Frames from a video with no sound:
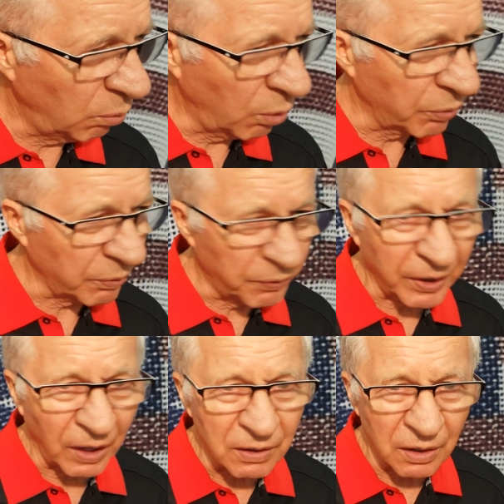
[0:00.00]
over
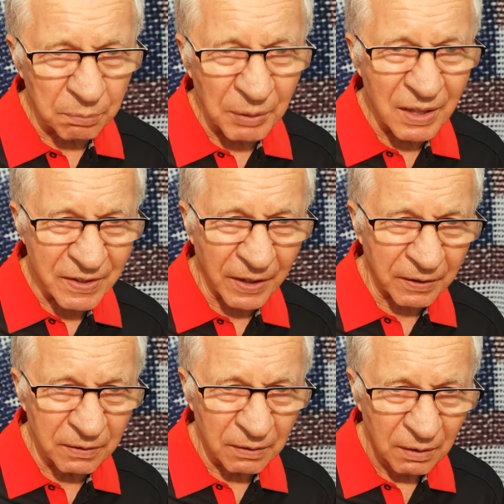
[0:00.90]
300
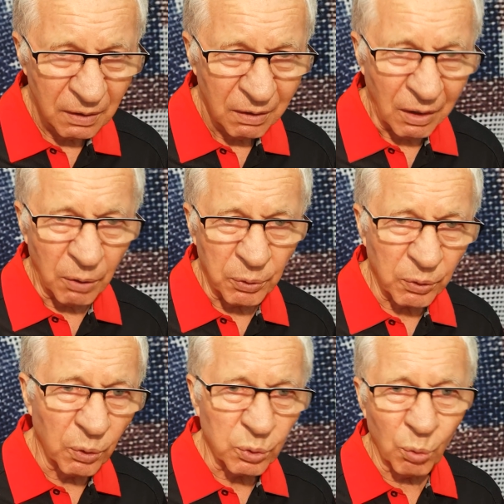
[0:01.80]
milliseconds, now we
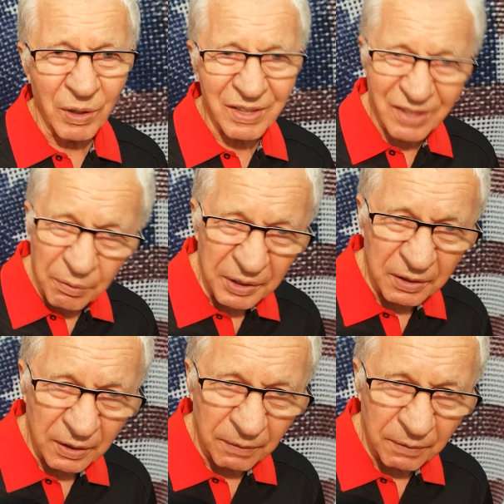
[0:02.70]
go to 170.